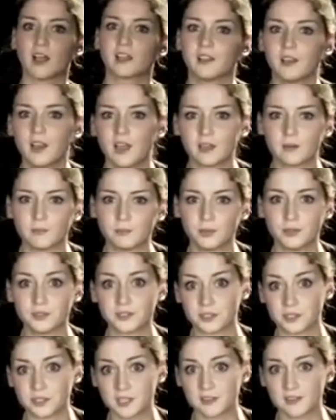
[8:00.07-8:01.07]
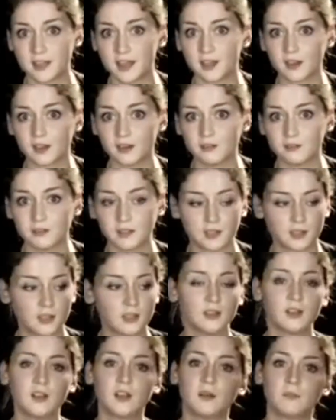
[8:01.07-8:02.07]
your leg and bruise your shin, that kind of thing.
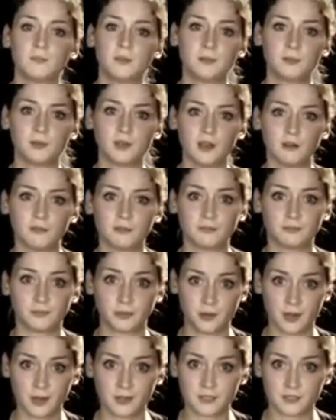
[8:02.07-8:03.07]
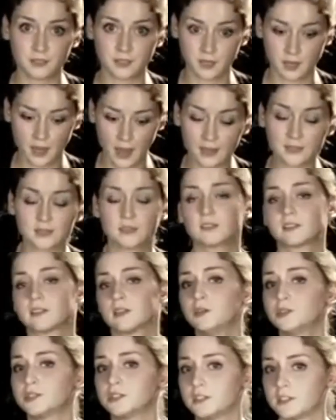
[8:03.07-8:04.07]
People have created an excellent
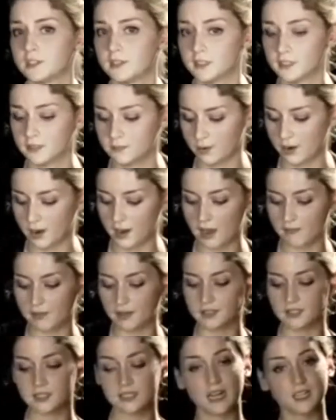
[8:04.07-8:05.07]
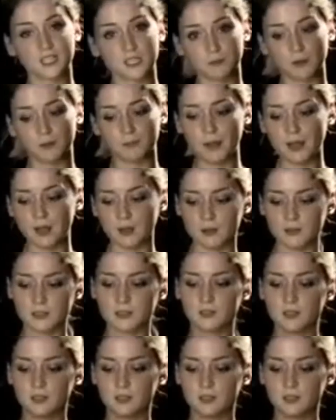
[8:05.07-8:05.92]
solution to this by having detachable bells.